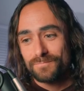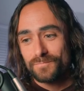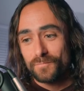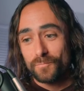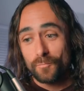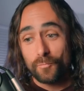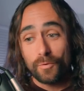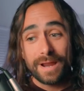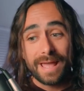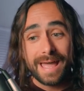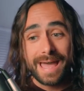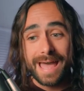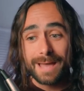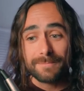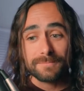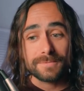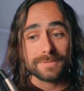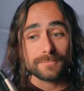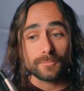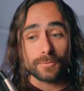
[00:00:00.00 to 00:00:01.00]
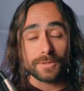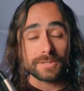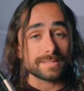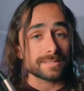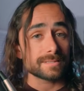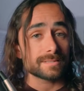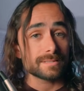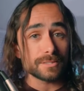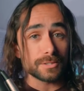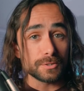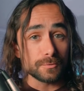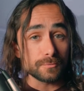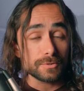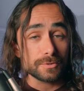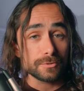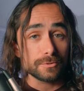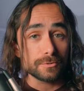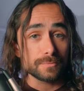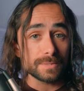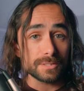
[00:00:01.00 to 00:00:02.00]
what happened with
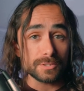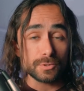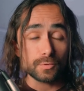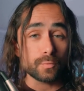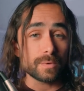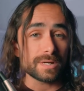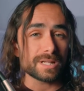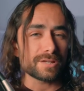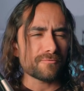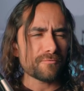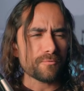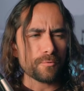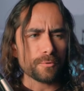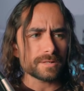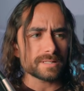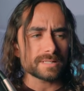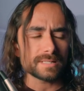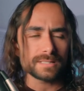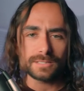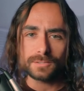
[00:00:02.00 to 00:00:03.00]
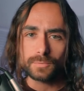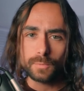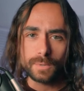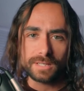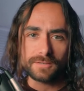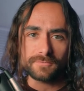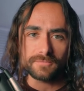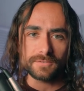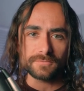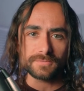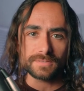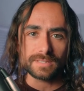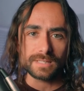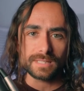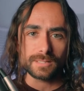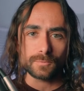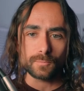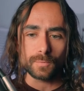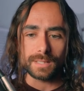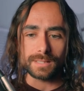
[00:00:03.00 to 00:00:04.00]
YouTube in 2014,
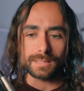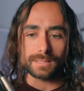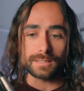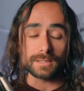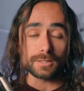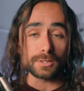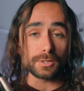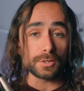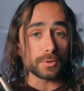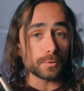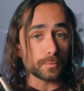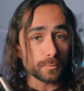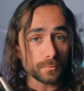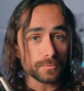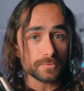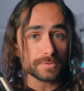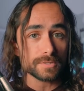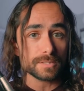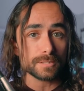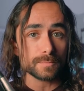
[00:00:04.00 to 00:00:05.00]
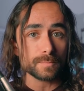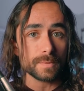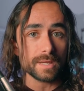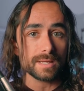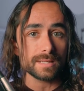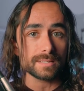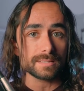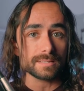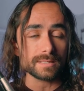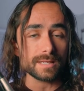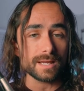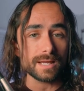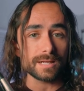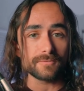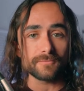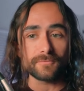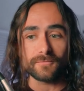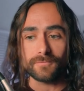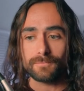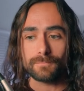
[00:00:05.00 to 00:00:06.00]
2015, when the news space kind
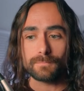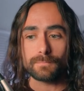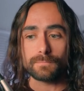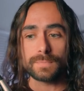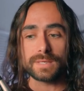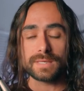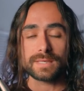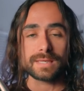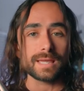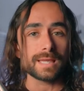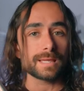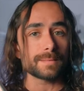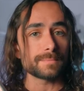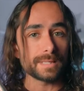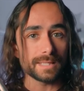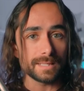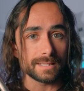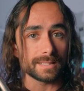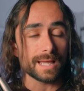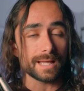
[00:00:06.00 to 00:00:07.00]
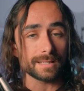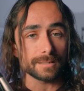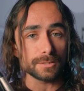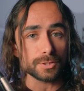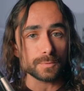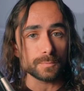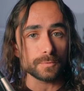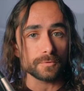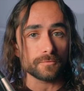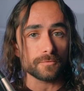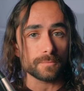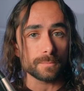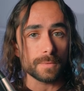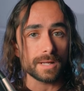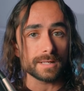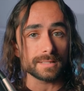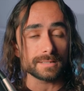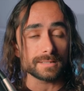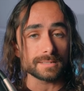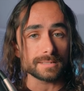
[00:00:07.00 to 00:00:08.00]
of became ineligible for
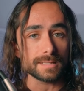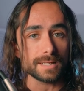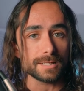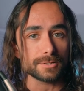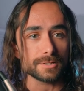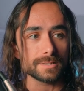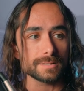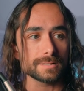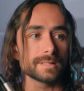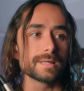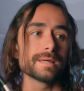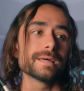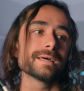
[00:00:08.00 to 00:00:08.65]
monetization,